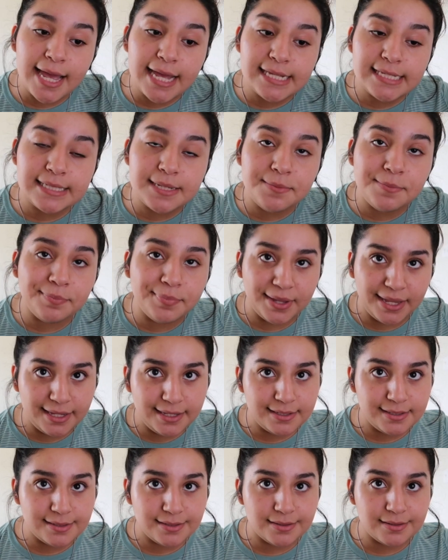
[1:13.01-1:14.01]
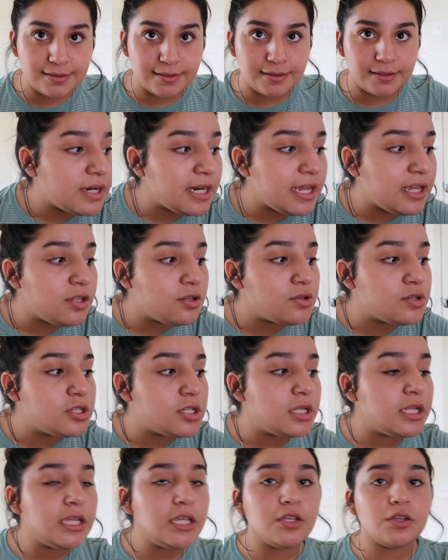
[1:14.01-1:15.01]
has a base. What I
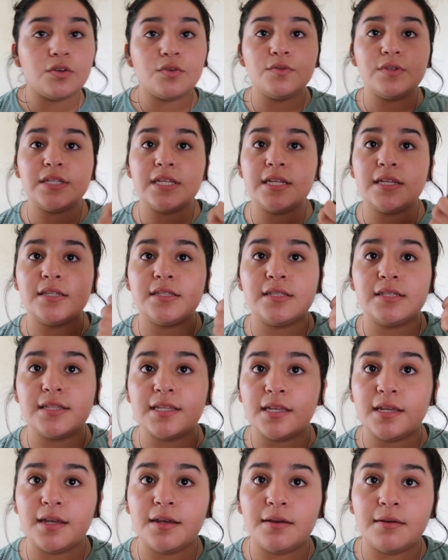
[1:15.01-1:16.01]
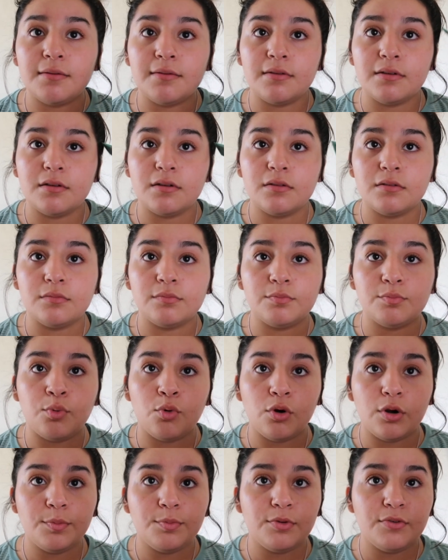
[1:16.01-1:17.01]
usually use is the
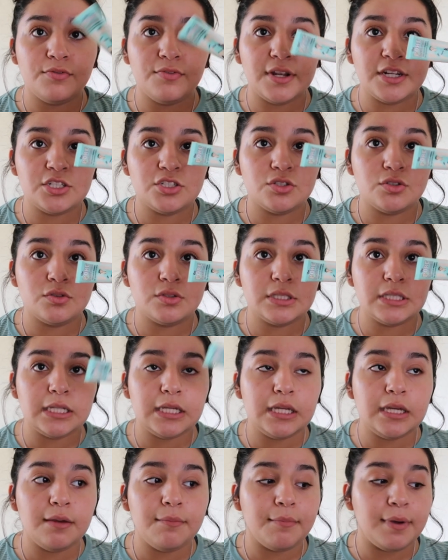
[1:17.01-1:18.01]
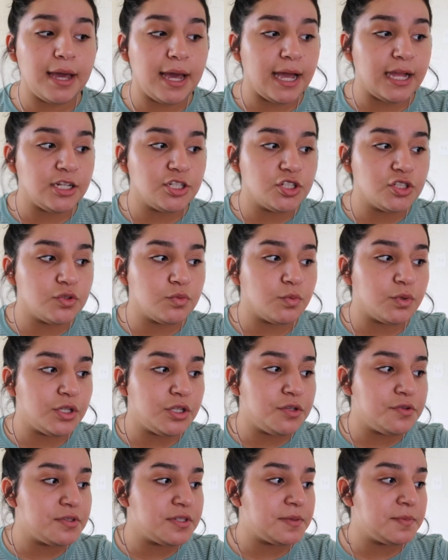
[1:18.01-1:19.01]
Pore Professional thing, but I just want
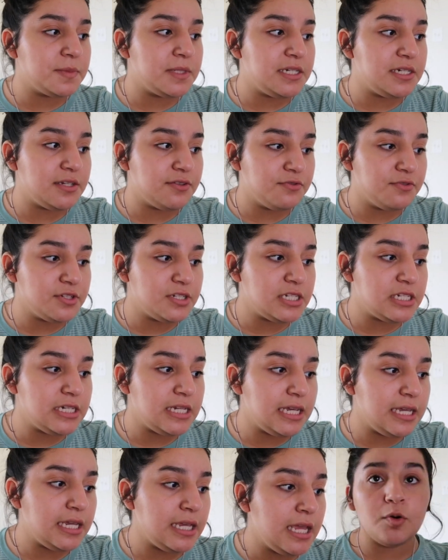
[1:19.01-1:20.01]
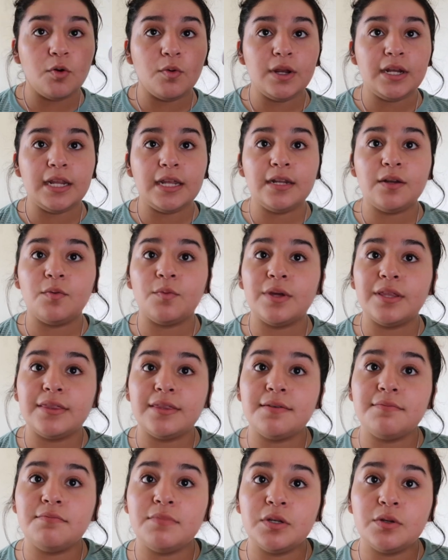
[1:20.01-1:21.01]
to use something different today. I'm going in
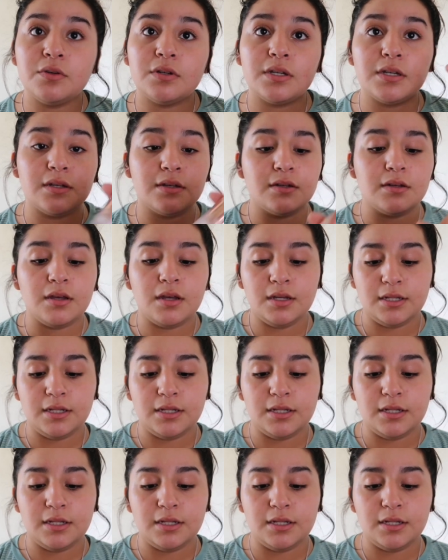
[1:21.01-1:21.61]
with the Milk